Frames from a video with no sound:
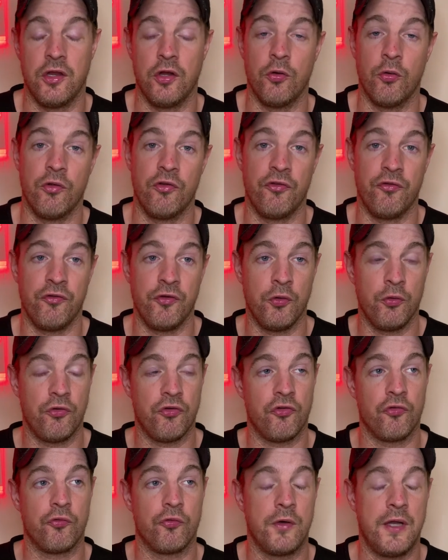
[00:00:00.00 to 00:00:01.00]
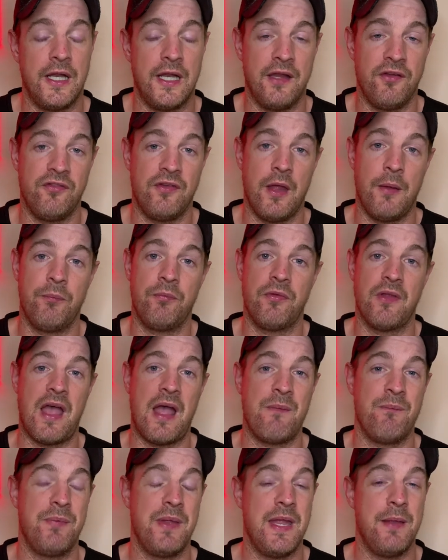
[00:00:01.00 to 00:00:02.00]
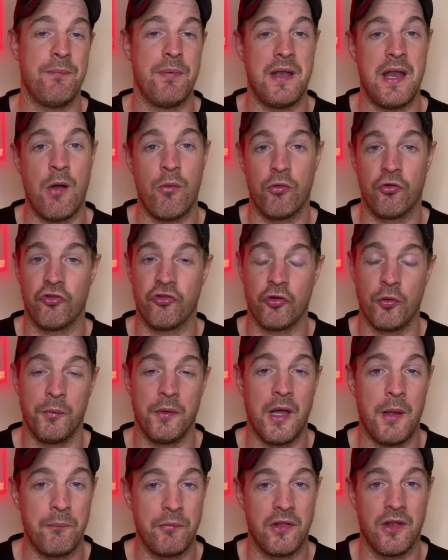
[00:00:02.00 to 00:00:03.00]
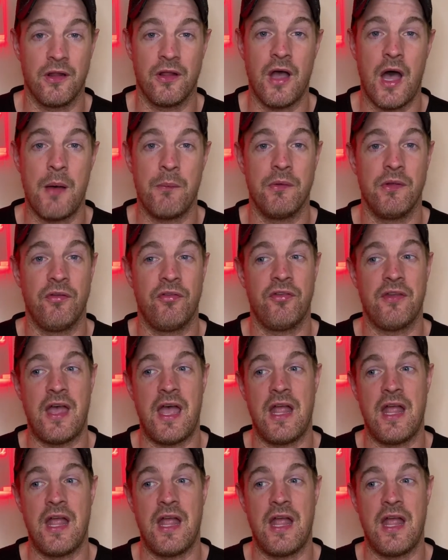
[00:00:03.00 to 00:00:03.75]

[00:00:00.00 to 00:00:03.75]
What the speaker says: You know, his views has really dipped, and people now are just coming on to the comments